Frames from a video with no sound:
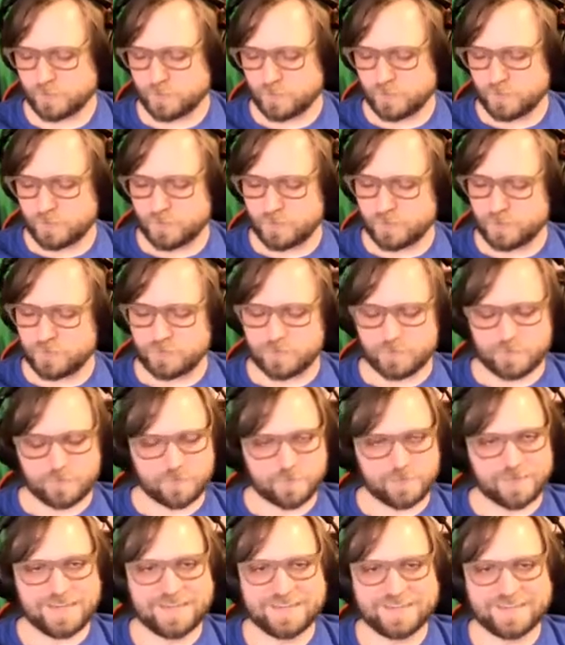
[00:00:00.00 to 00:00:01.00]

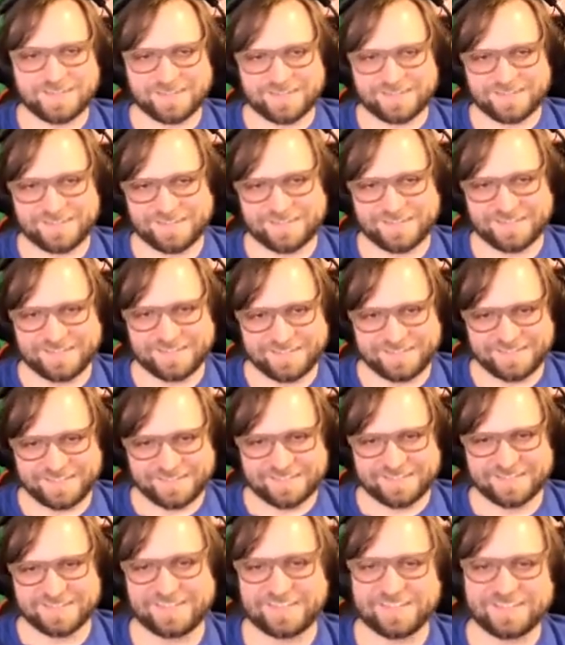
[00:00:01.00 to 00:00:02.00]

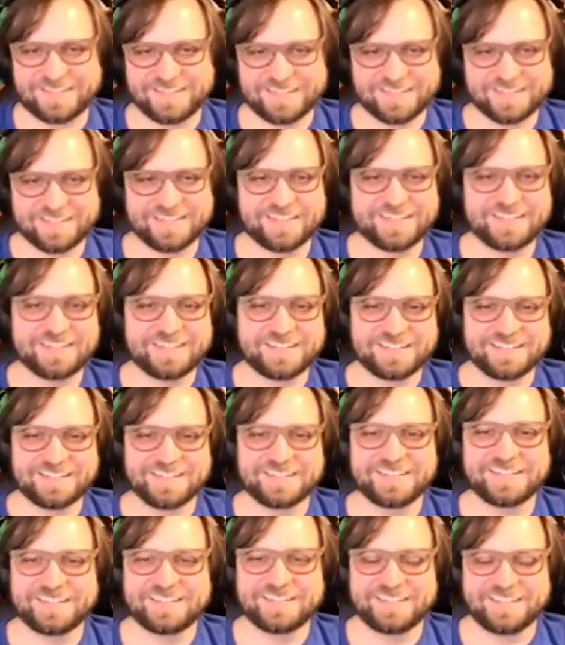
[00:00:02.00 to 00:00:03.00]

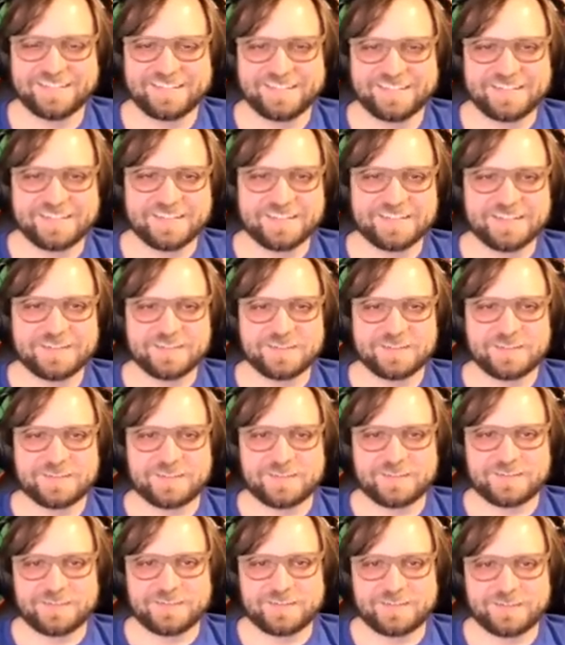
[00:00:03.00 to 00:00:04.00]
[no speech]